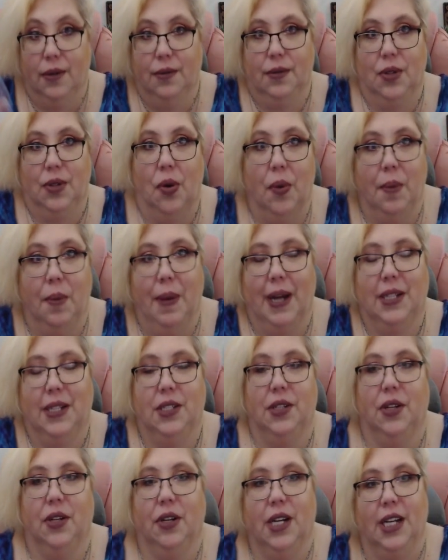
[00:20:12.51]
going back to
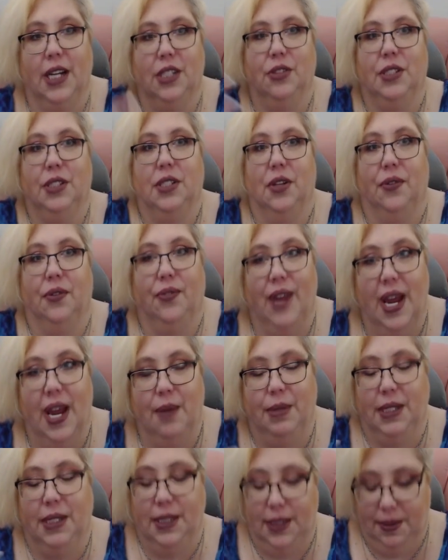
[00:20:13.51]
their countries, their
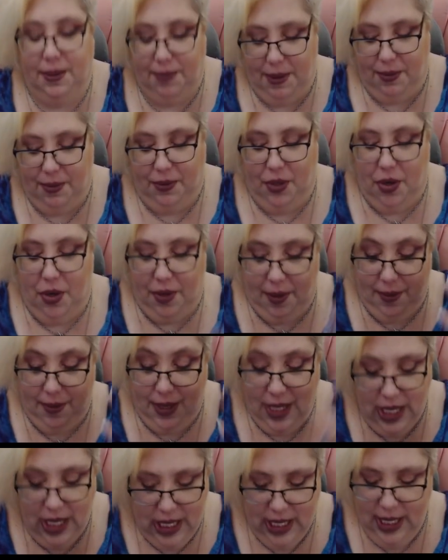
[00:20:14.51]
families, people know them.
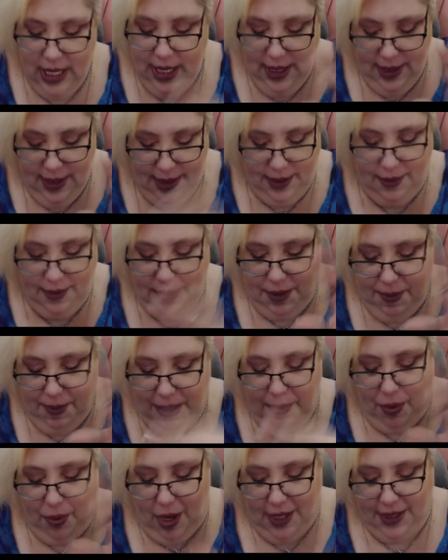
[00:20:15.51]
Big
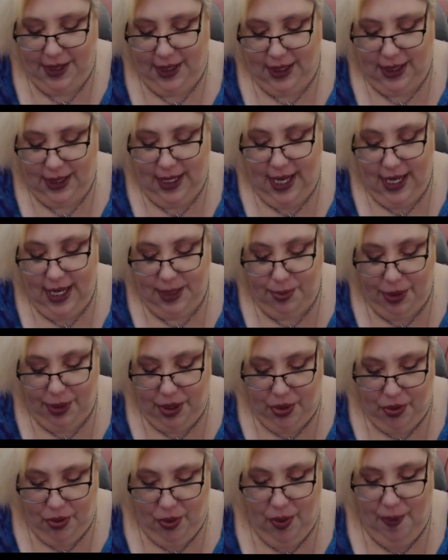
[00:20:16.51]
process, and that's pretty
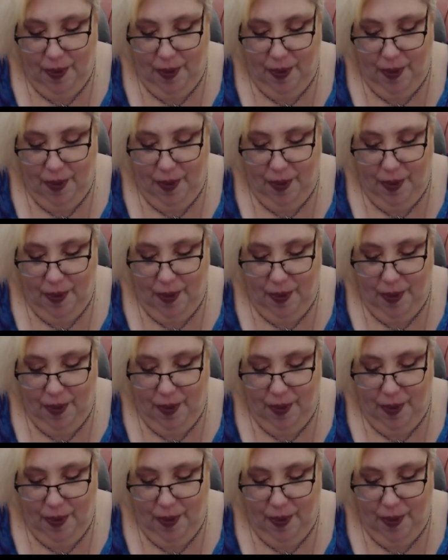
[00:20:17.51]
cool.